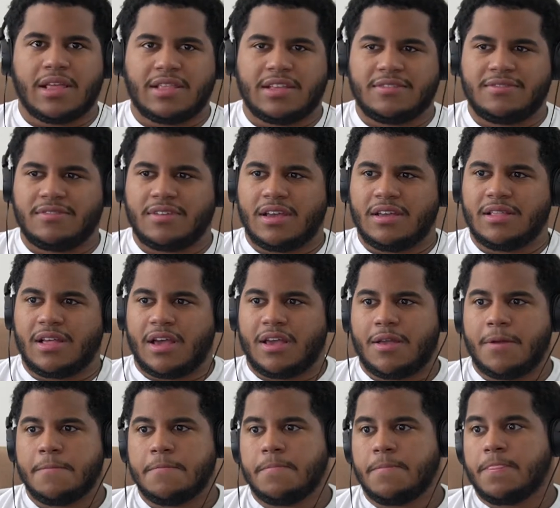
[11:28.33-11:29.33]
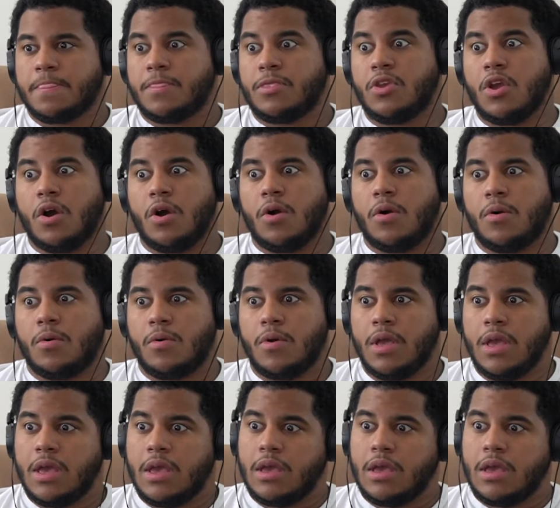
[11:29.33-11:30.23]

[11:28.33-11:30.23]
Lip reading: Let's say like, yo,